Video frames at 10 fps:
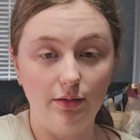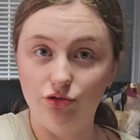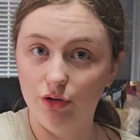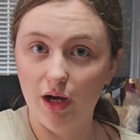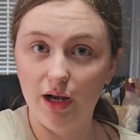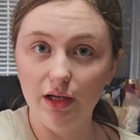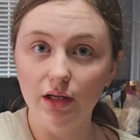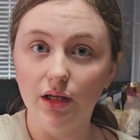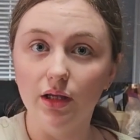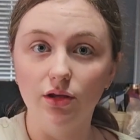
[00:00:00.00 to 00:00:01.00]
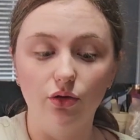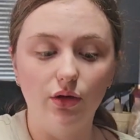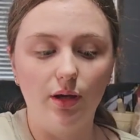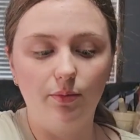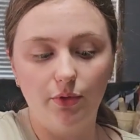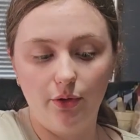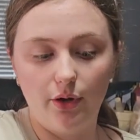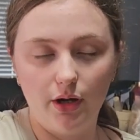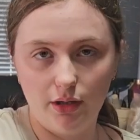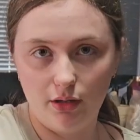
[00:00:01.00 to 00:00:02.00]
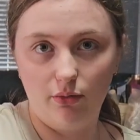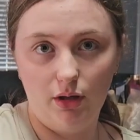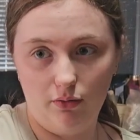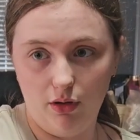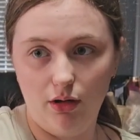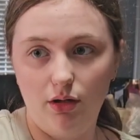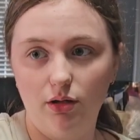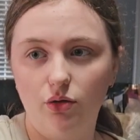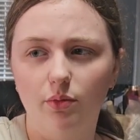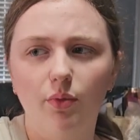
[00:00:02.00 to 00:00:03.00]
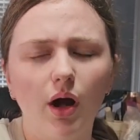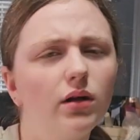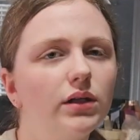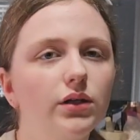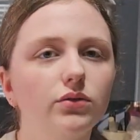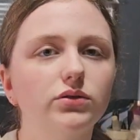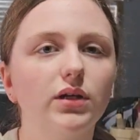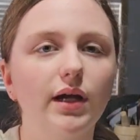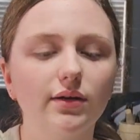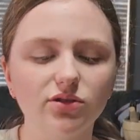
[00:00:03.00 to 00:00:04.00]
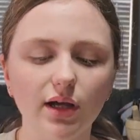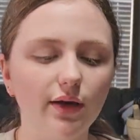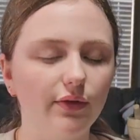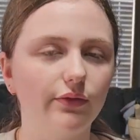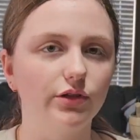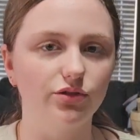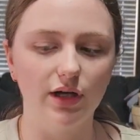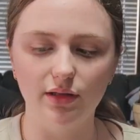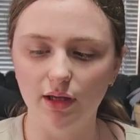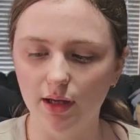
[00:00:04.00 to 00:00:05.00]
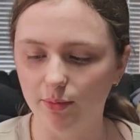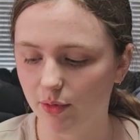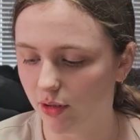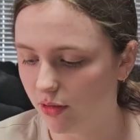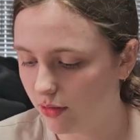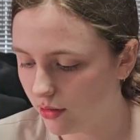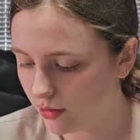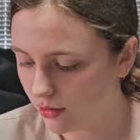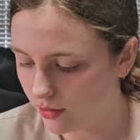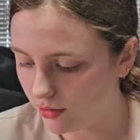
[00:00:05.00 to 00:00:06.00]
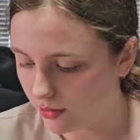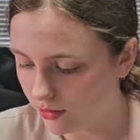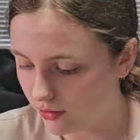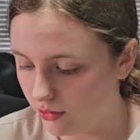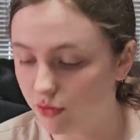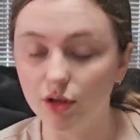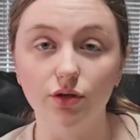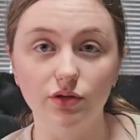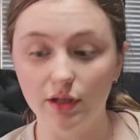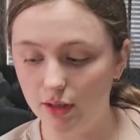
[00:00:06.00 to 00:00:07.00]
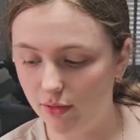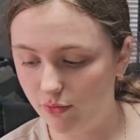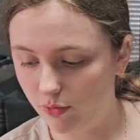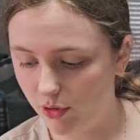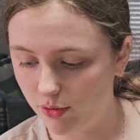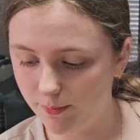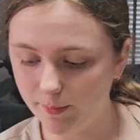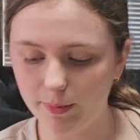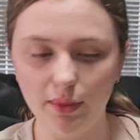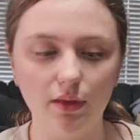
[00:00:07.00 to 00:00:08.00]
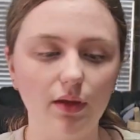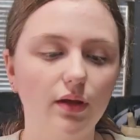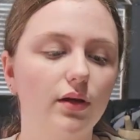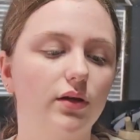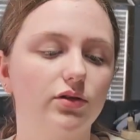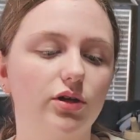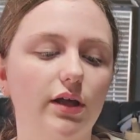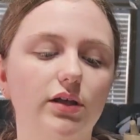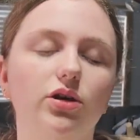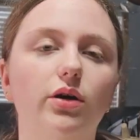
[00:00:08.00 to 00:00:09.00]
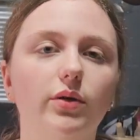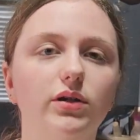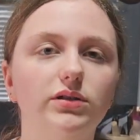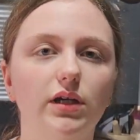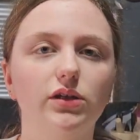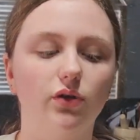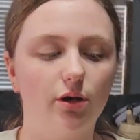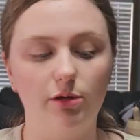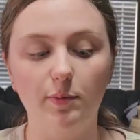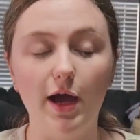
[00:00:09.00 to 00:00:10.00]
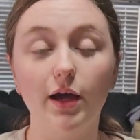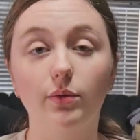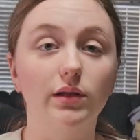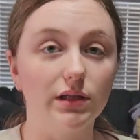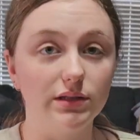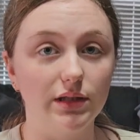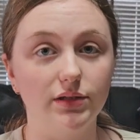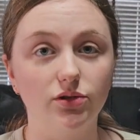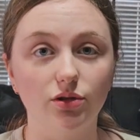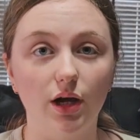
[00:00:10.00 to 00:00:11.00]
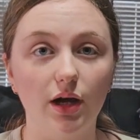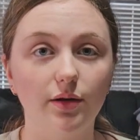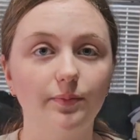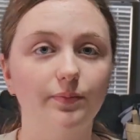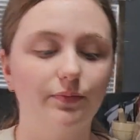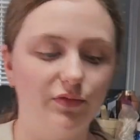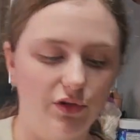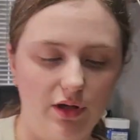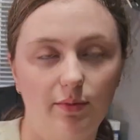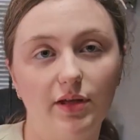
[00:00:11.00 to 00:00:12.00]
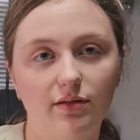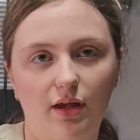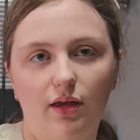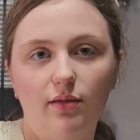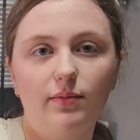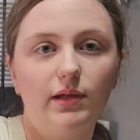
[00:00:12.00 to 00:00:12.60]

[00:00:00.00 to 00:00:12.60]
dry. You can blow on it, wave on it. You can probably use a hairdryer. I've never tried that, but you can use that if you want. So yeah, that's all I wanted to say. So I'll be back when this is dry. So give me a second.